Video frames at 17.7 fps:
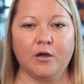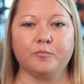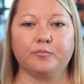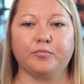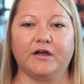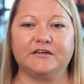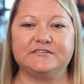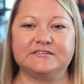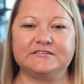
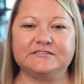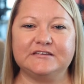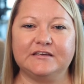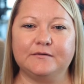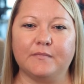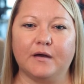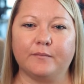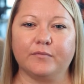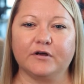Brighton
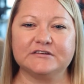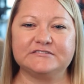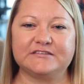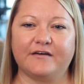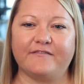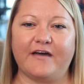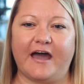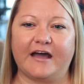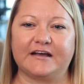team members
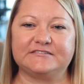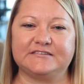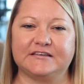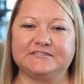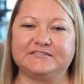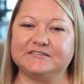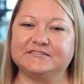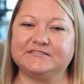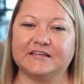have access
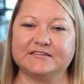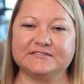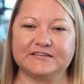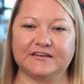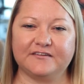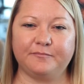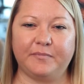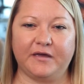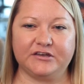to
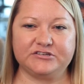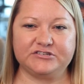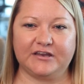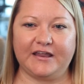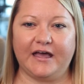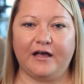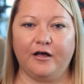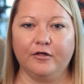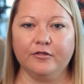sensitive patient
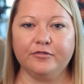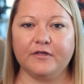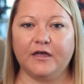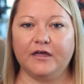health